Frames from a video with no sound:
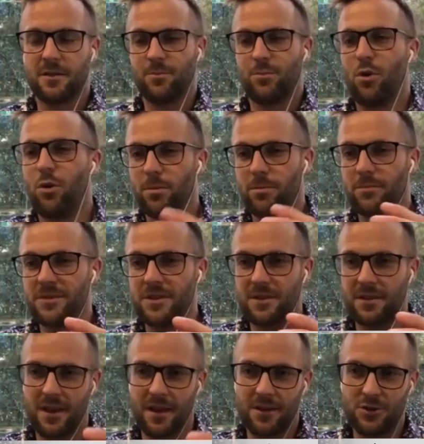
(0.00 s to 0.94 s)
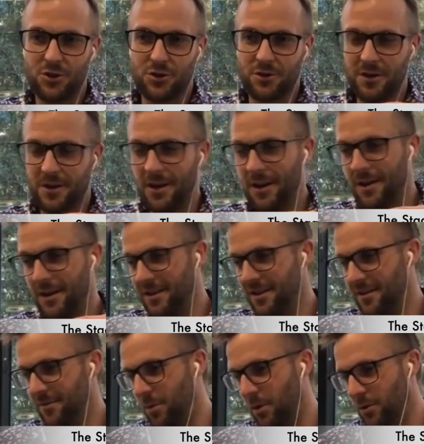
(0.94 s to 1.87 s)
problems in the country
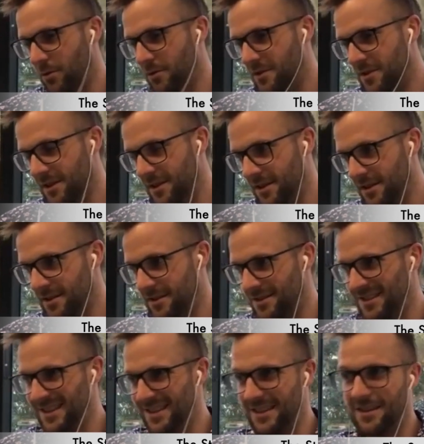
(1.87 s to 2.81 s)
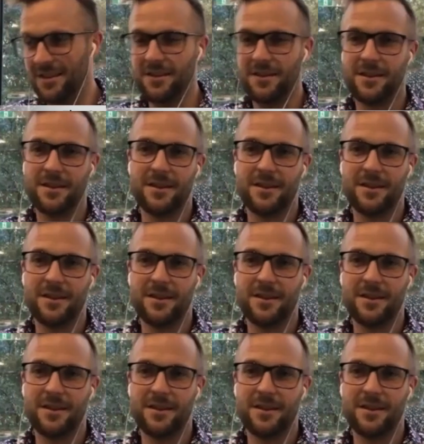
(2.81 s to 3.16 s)
and politics and